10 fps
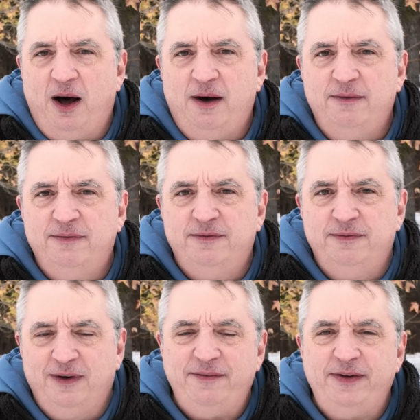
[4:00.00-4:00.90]

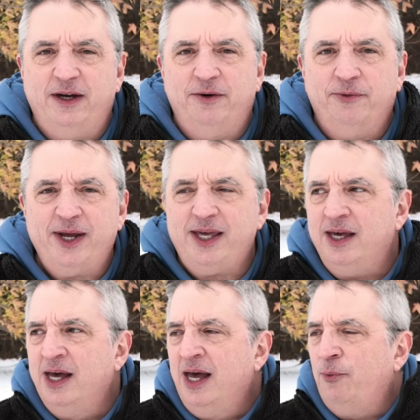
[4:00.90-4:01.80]
of living, right?
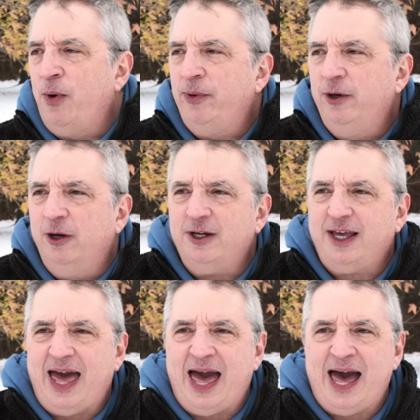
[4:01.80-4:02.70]
When we
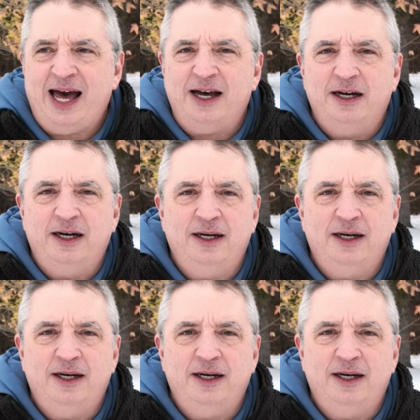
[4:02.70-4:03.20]
look at